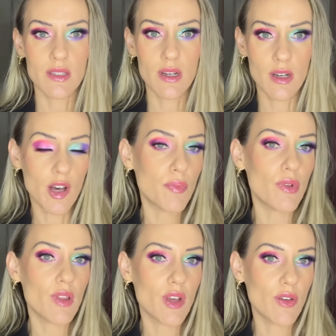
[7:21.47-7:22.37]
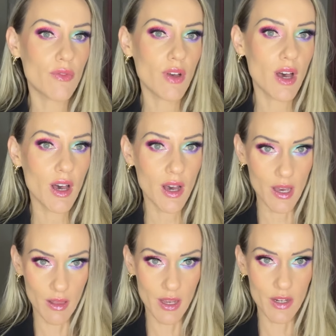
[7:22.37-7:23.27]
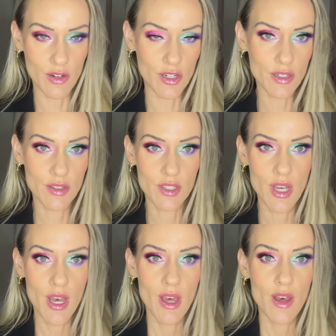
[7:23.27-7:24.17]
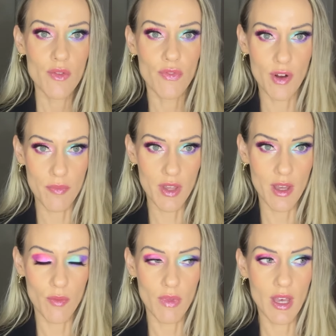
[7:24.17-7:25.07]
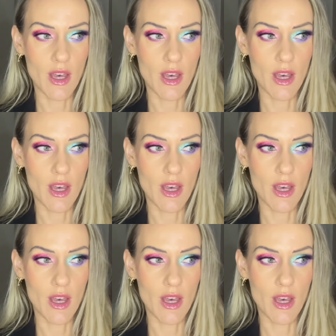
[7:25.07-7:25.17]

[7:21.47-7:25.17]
a couple of highlighters from them,